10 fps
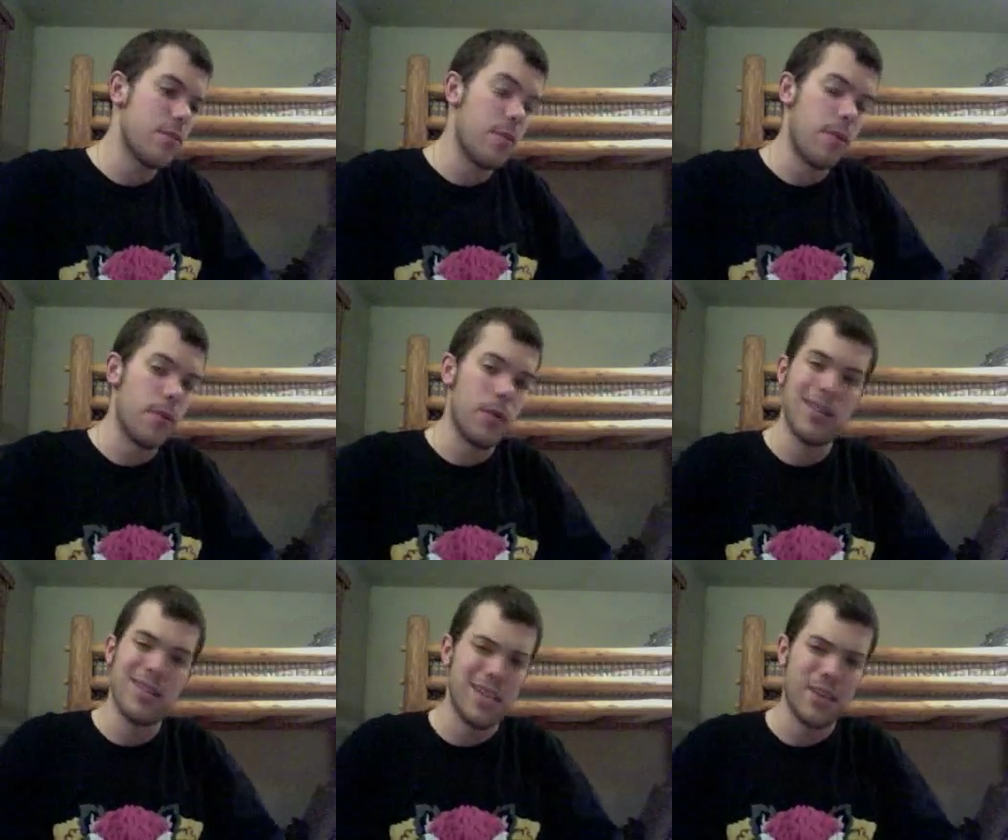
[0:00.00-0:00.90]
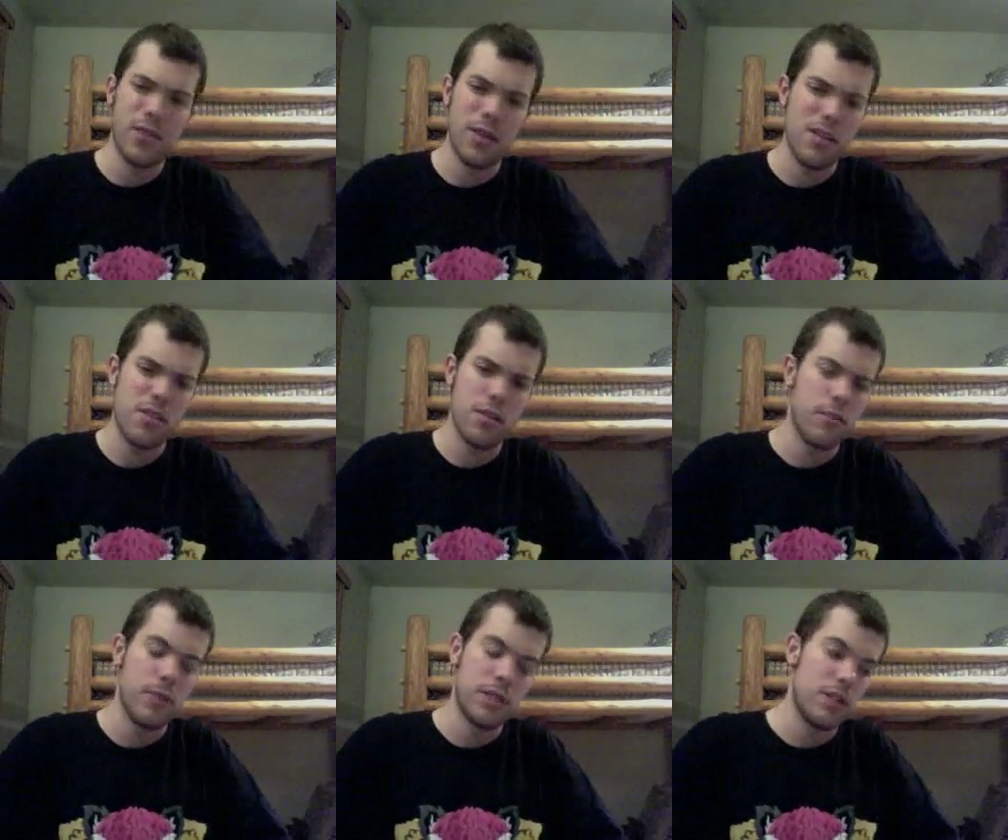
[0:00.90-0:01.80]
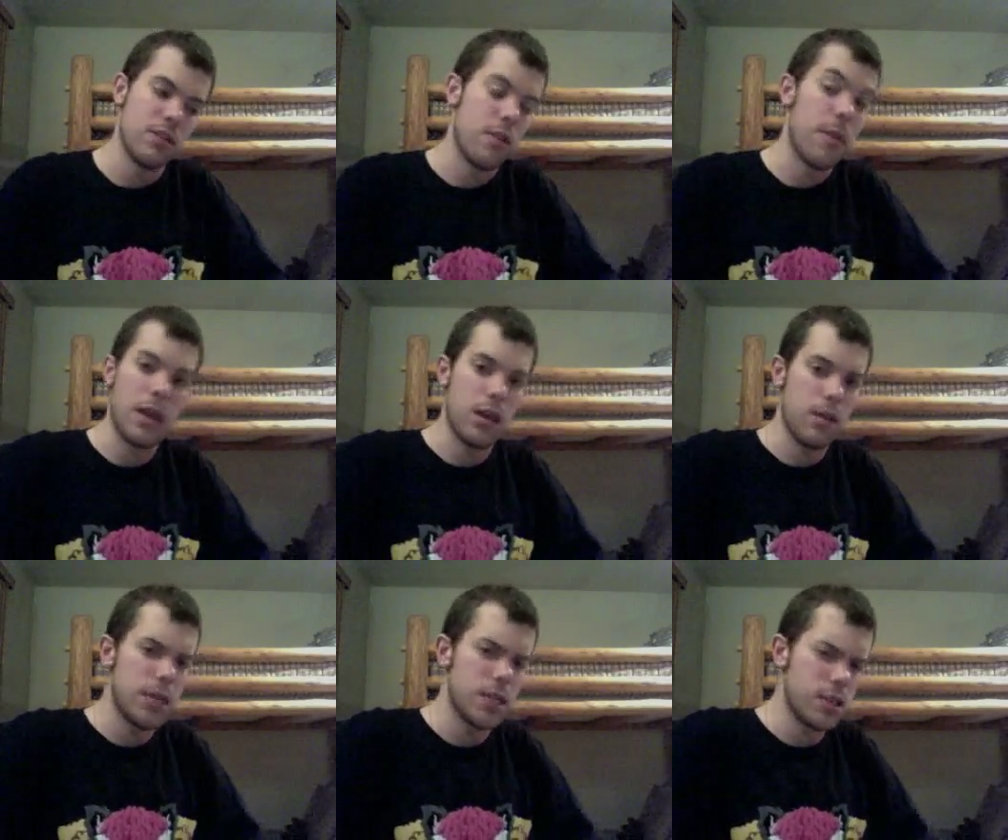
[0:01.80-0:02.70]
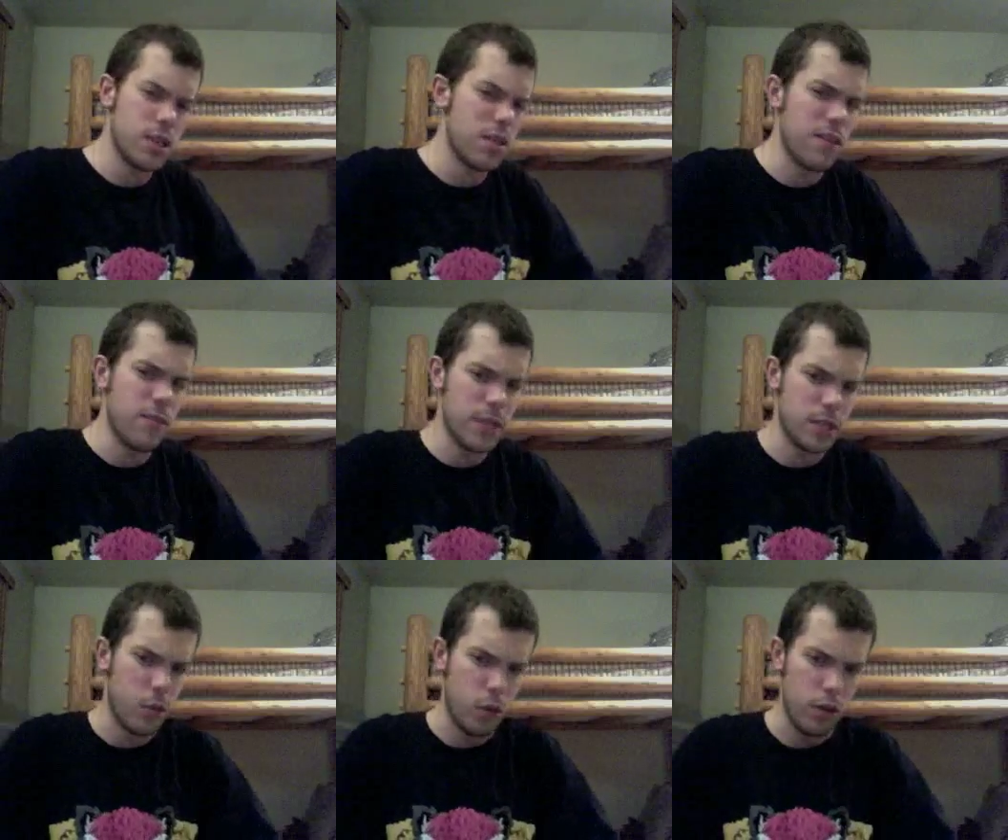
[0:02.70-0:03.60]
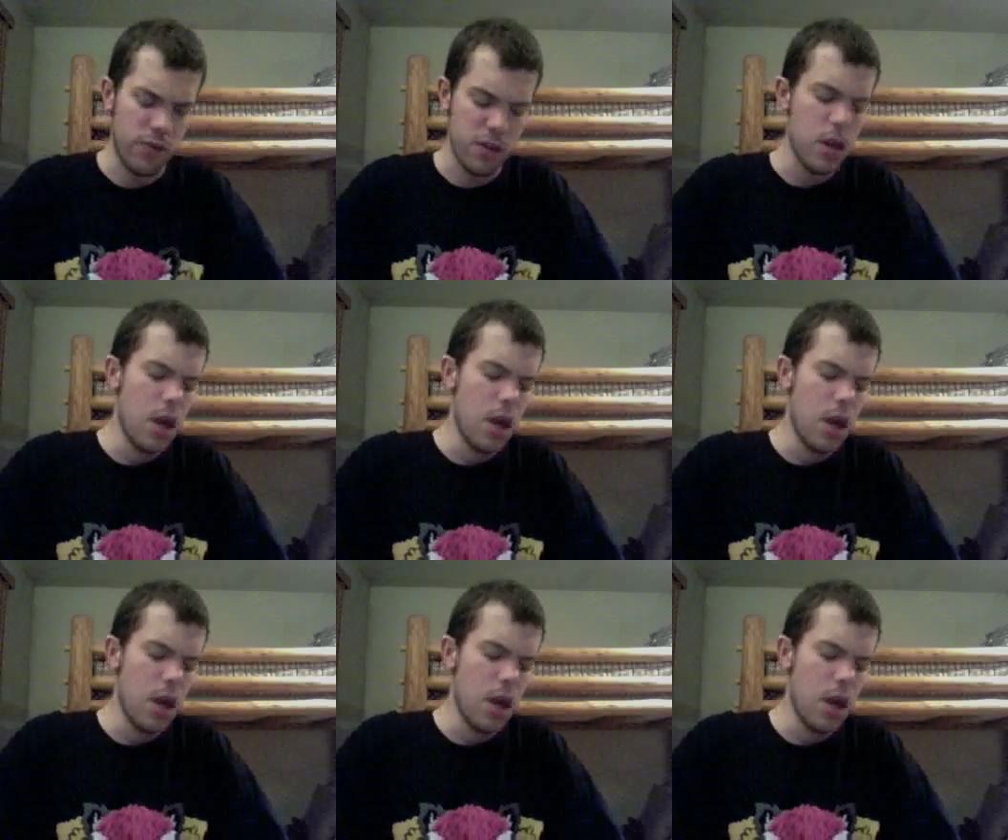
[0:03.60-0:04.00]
My mom already has a ticket for this, but she's abandoning me. She's leaving me to the wolves.